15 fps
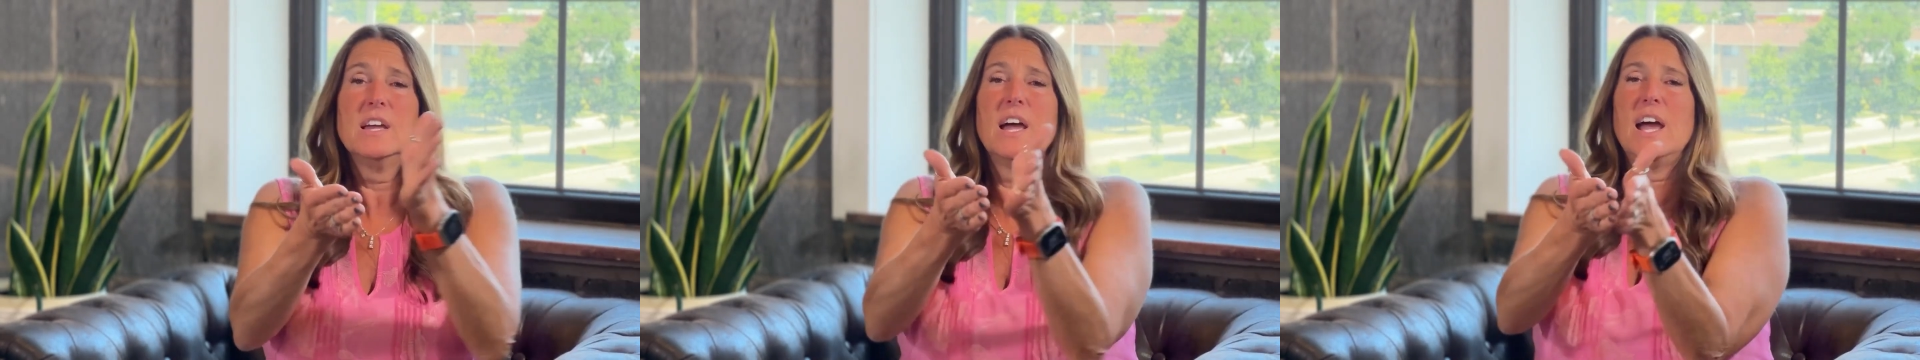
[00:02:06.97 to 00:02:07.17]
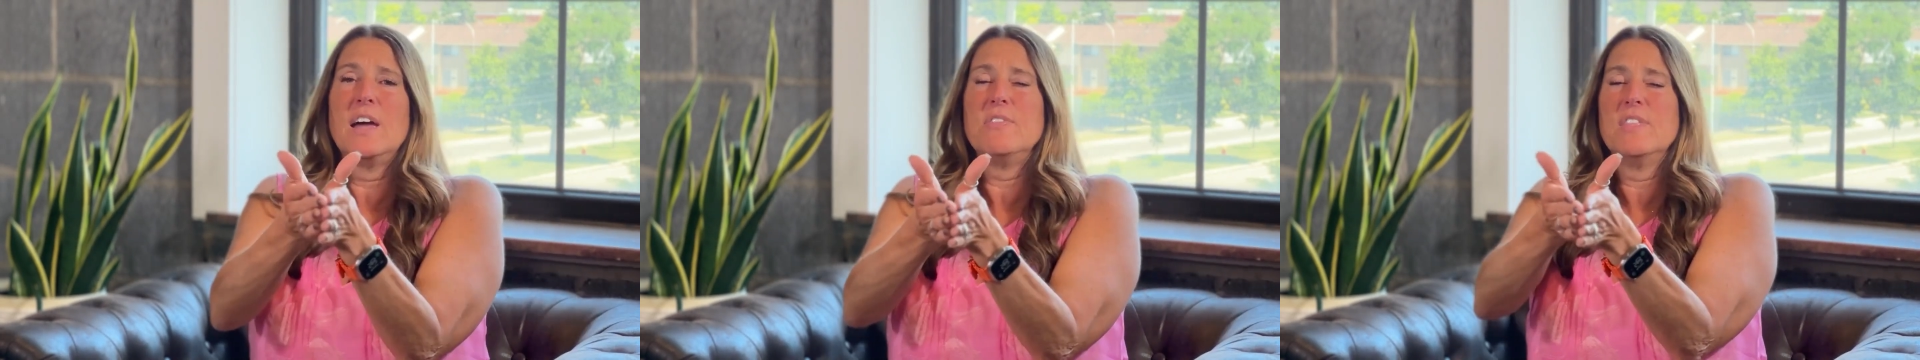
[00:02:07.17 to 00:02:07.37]

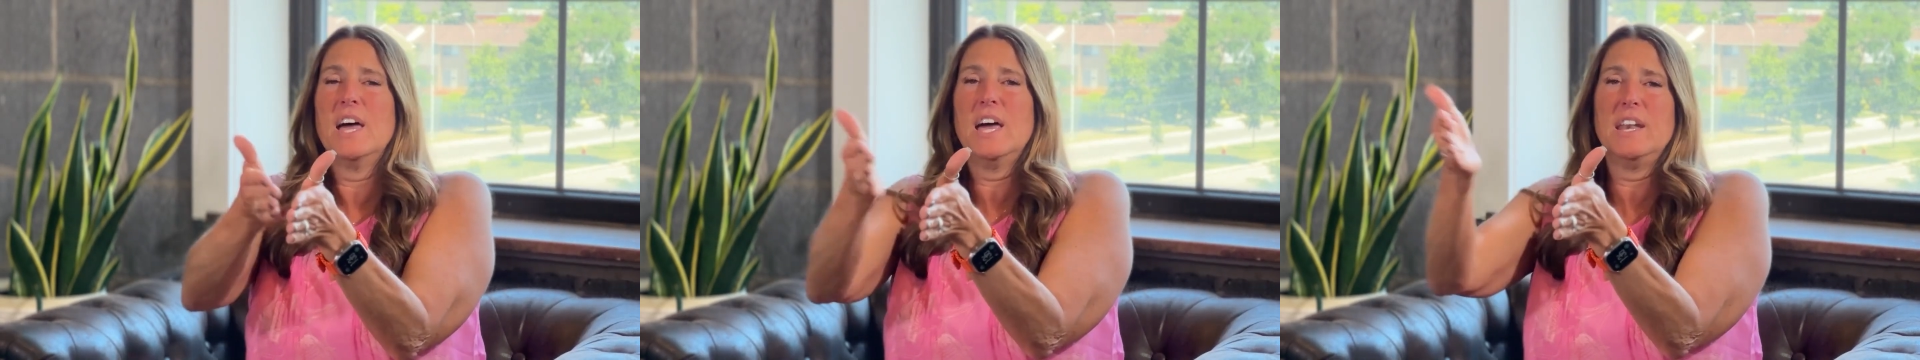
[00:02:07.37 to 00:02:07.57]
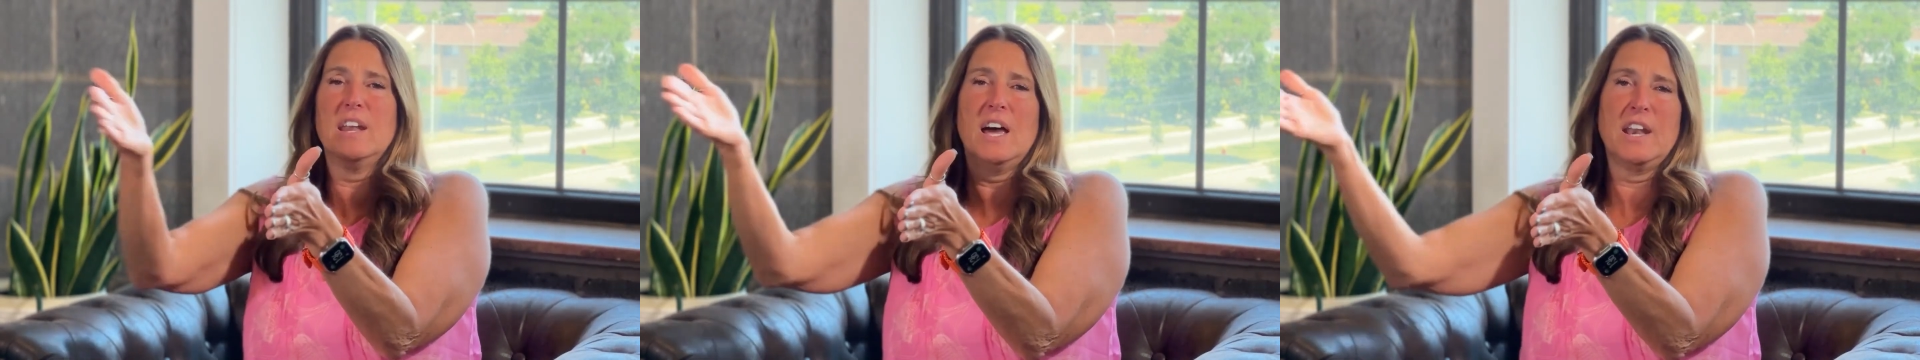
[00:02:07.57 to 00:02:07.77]
and
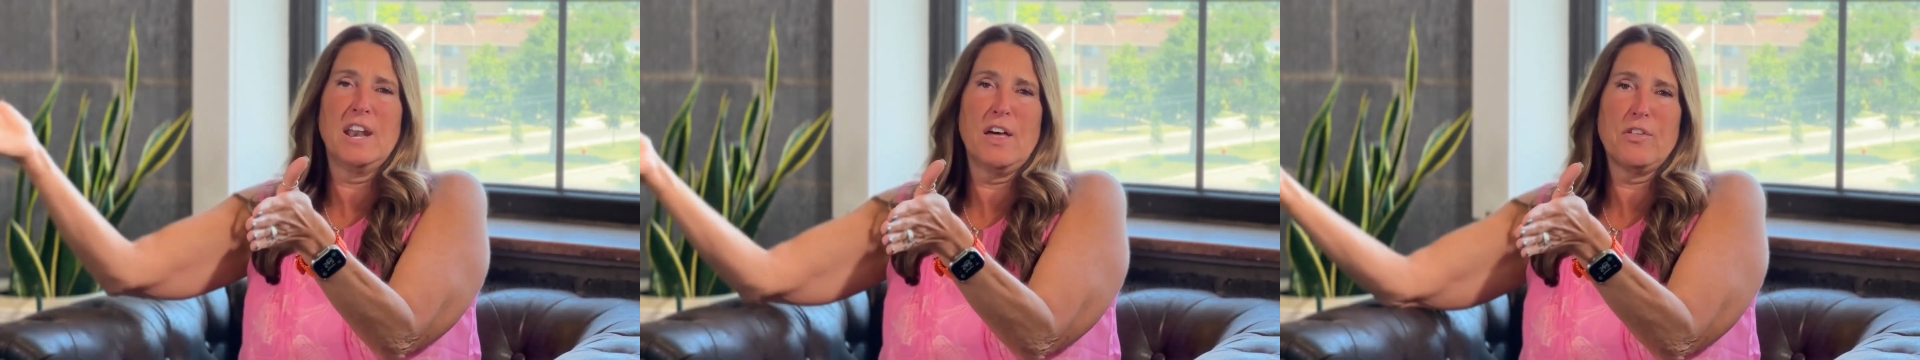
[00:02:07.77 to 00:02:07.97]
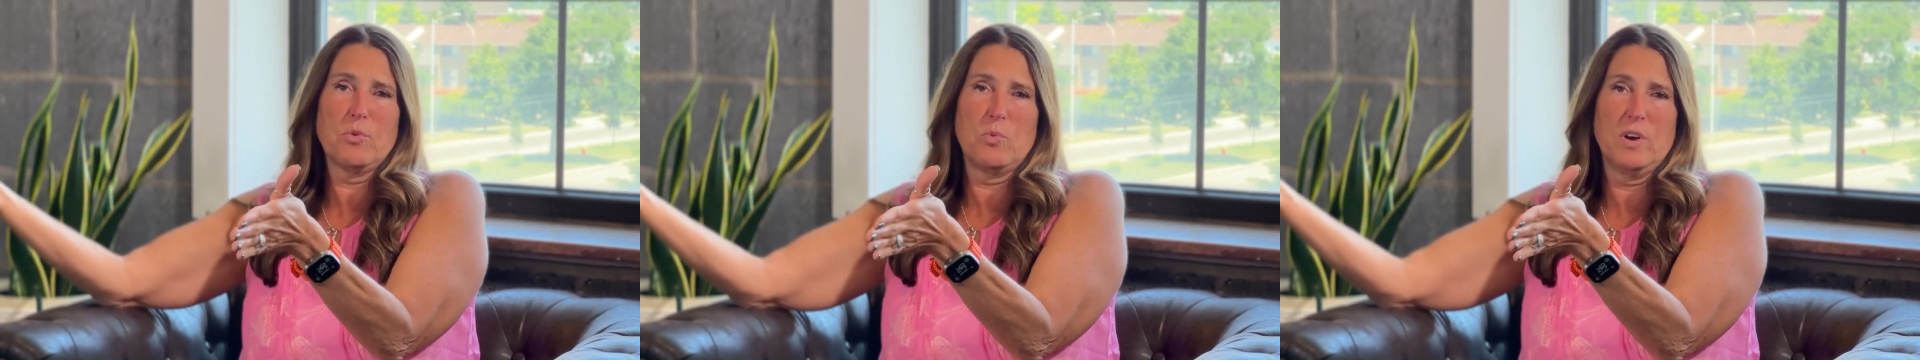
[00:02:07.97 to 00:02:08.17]
then
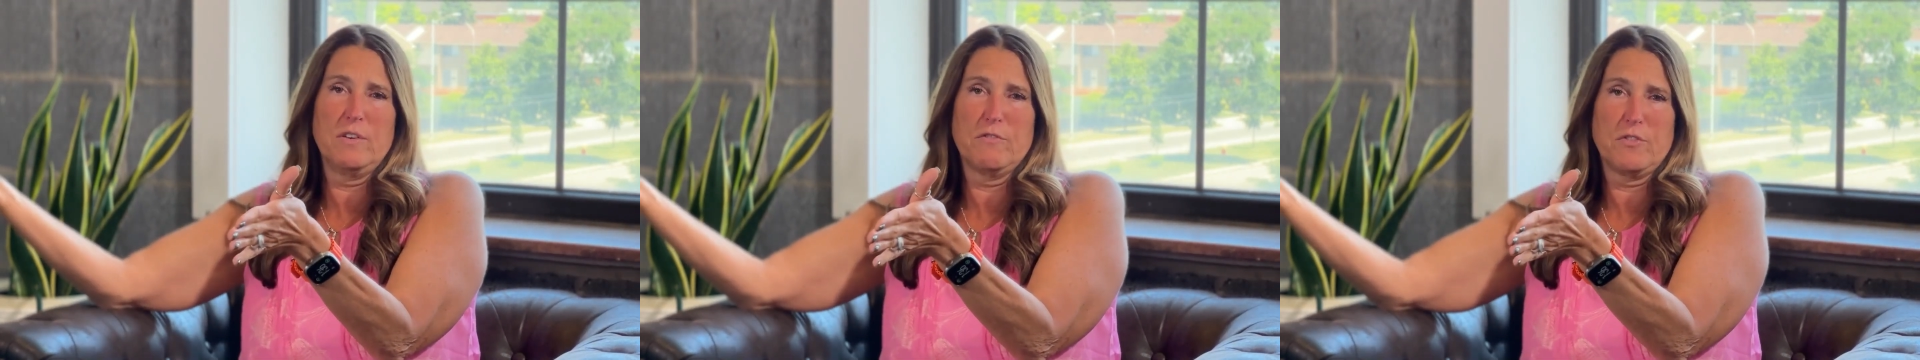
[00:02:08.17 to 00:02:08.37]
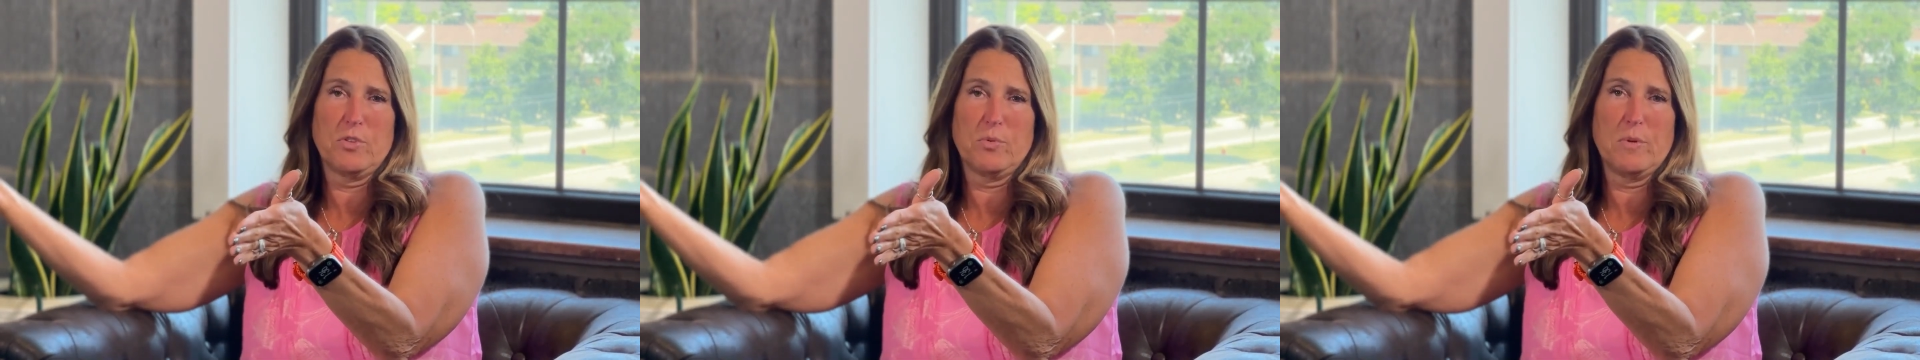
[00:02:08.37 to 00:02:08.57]
another one
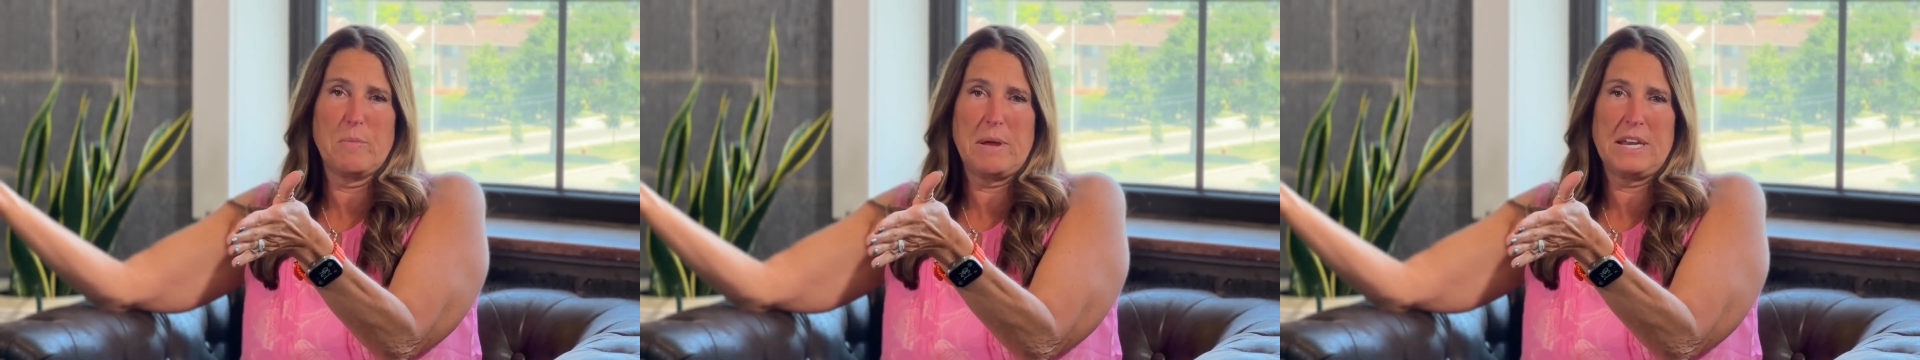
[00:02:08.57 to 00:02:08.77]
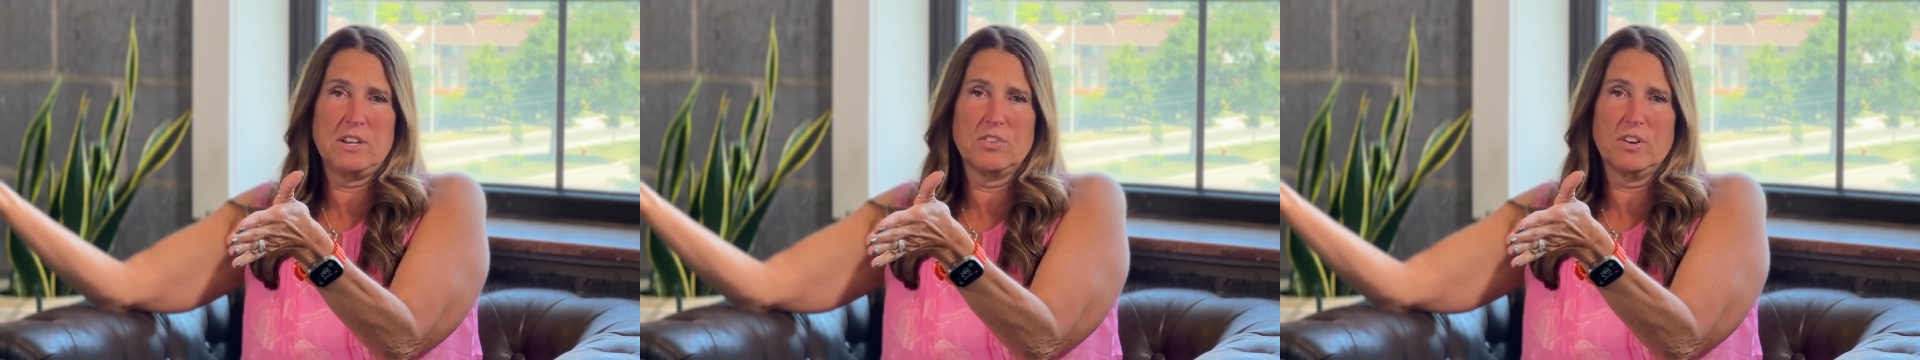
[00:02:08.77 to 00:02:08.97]
for the
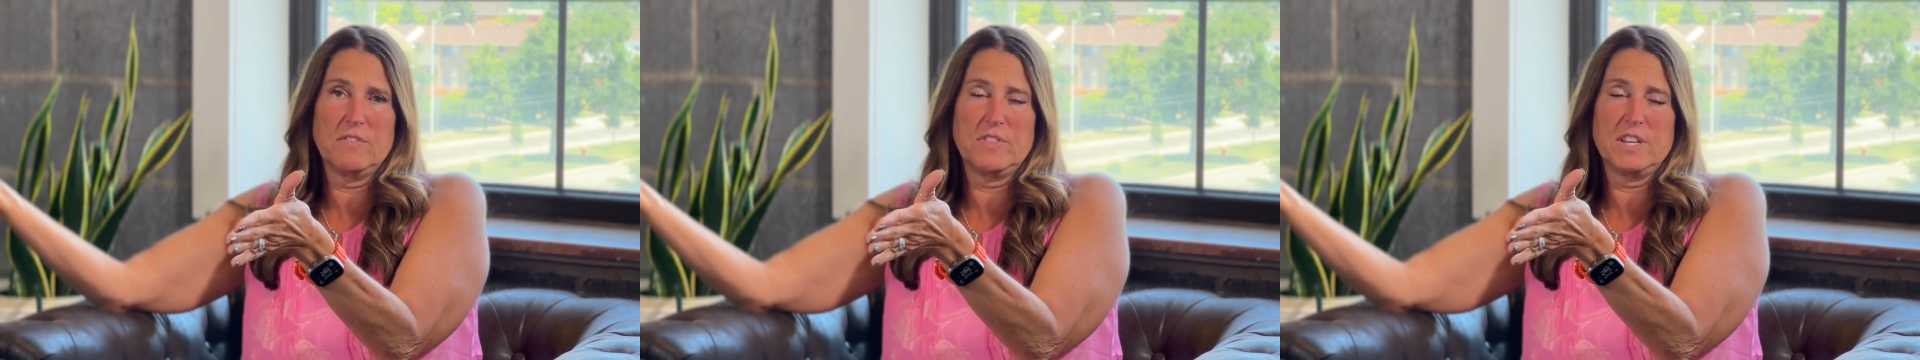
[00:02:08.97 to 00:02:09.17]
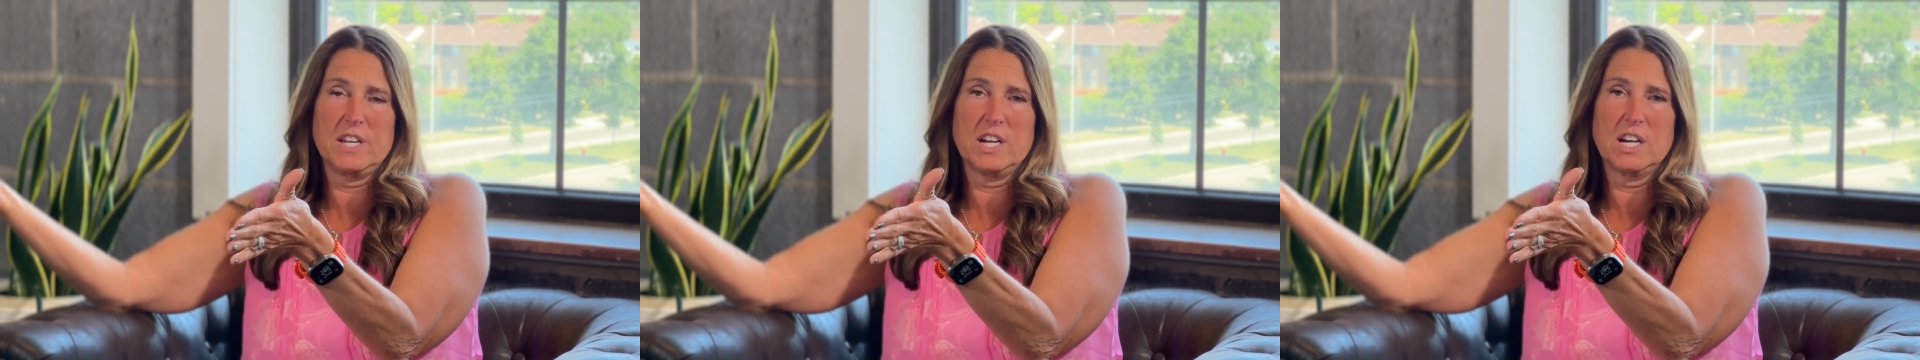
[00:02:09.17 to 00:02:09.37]
remainder of
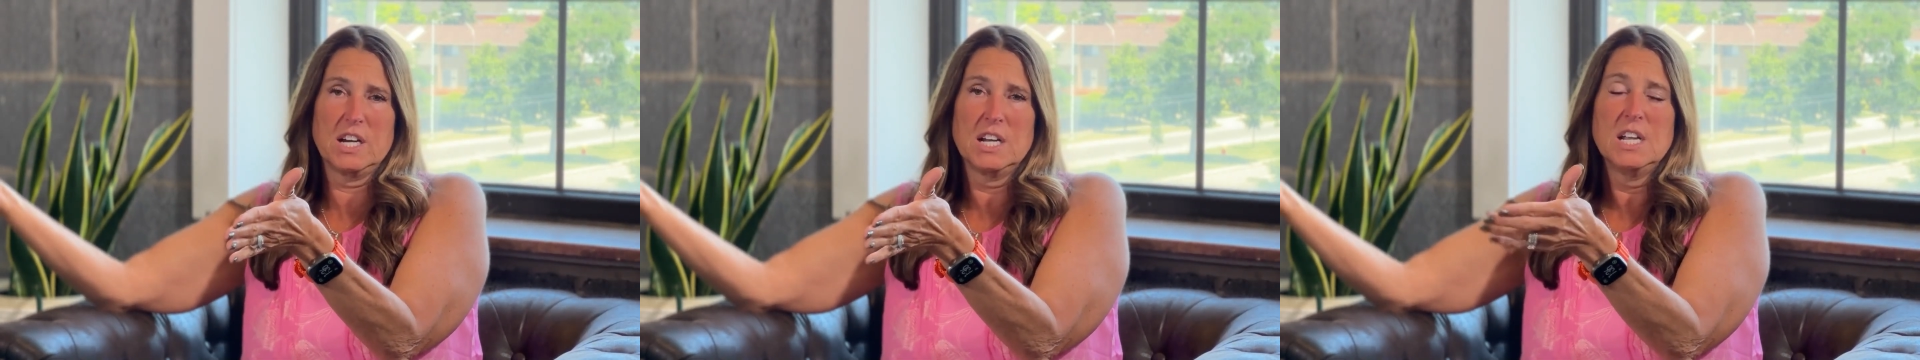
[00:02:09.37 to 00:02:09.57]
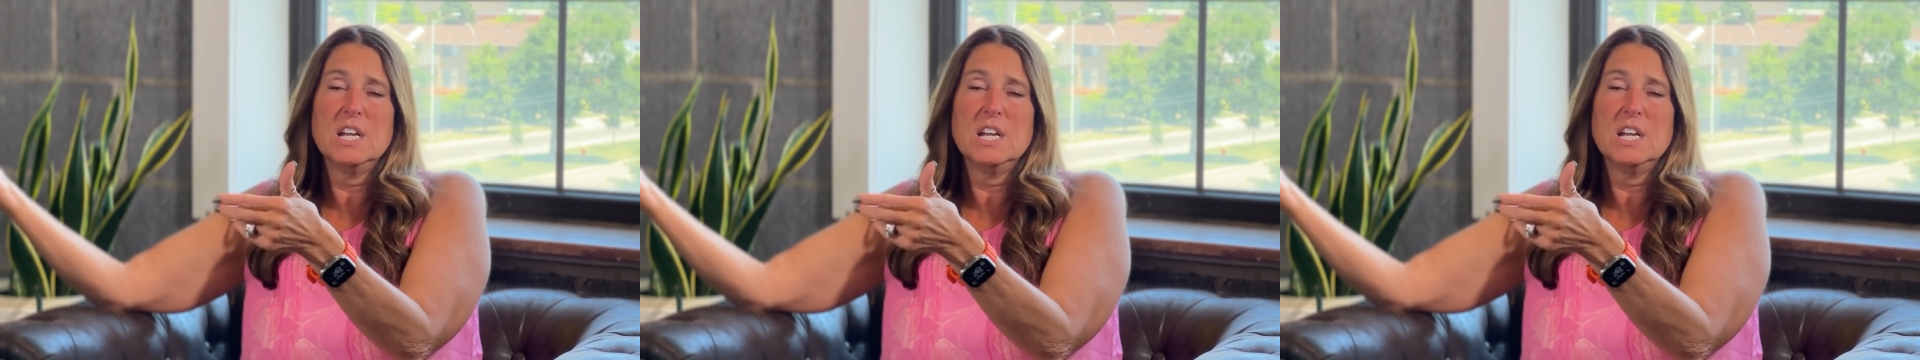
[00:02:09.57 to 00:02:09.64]
the year.